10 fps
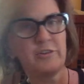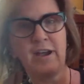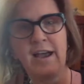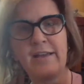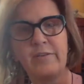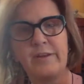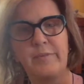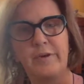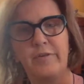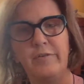your hyoid
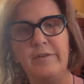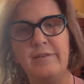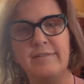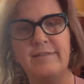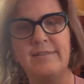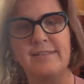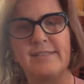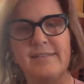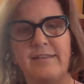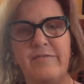bone. This
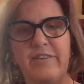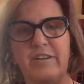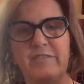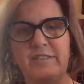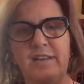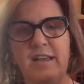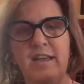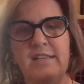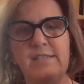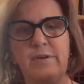is involved in
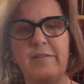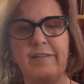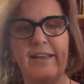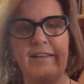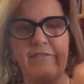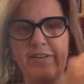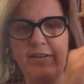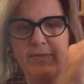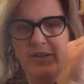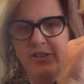swallowing. And it
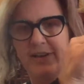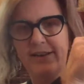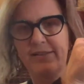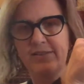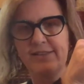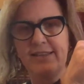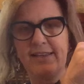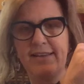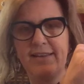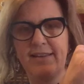very much kind of looks
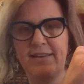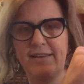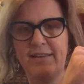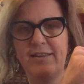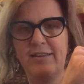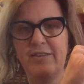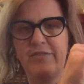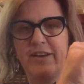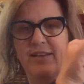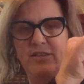like
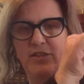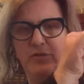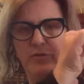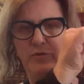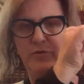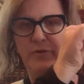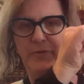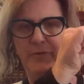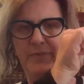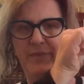you've got two
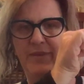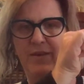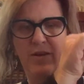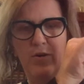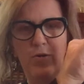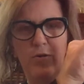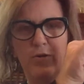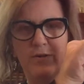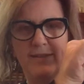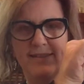
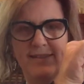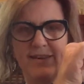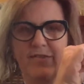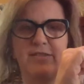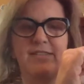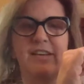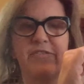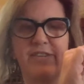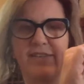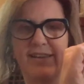horns there. There's
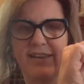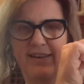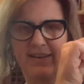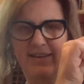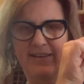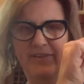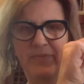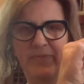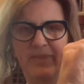definitely a